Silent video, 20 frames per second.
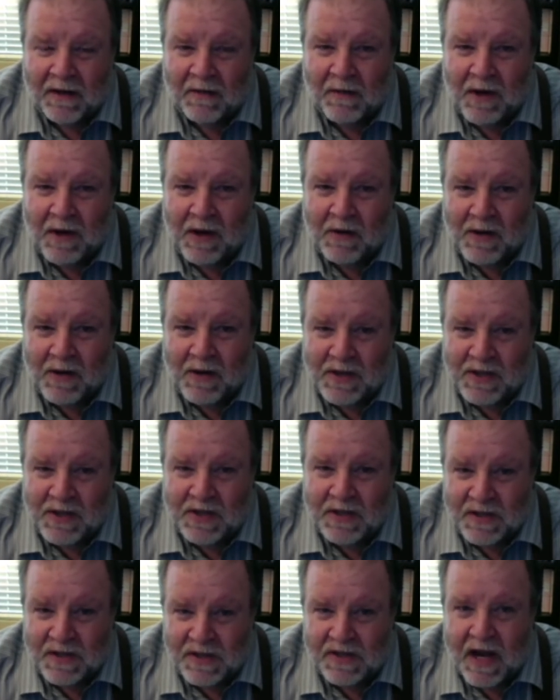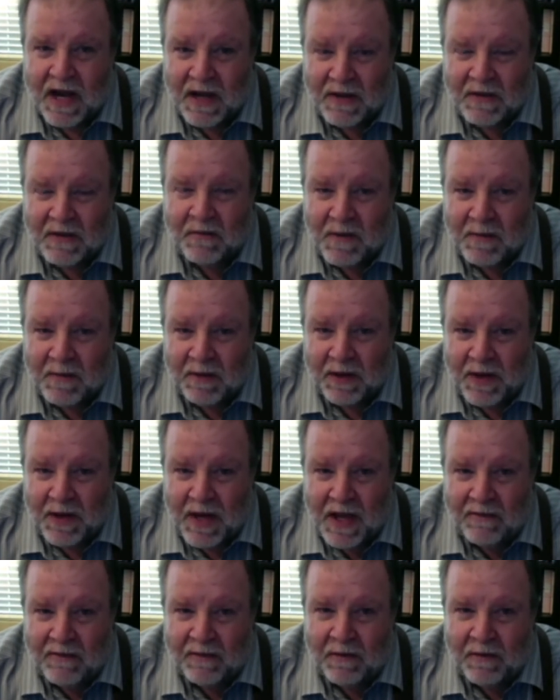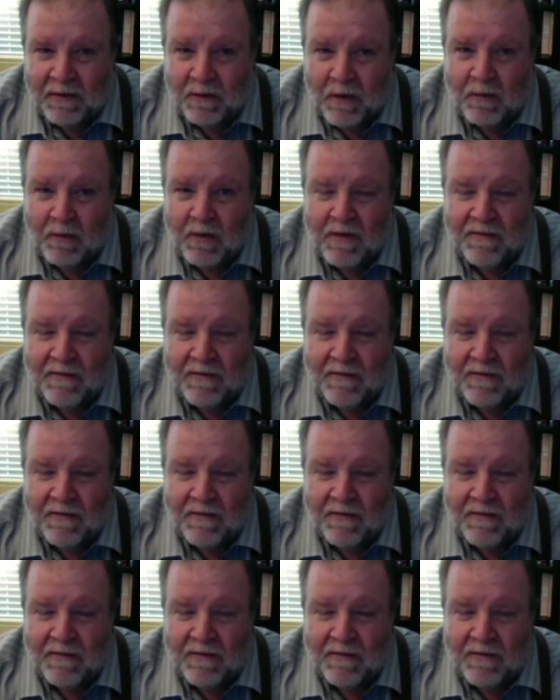we Christians say that we believe and what we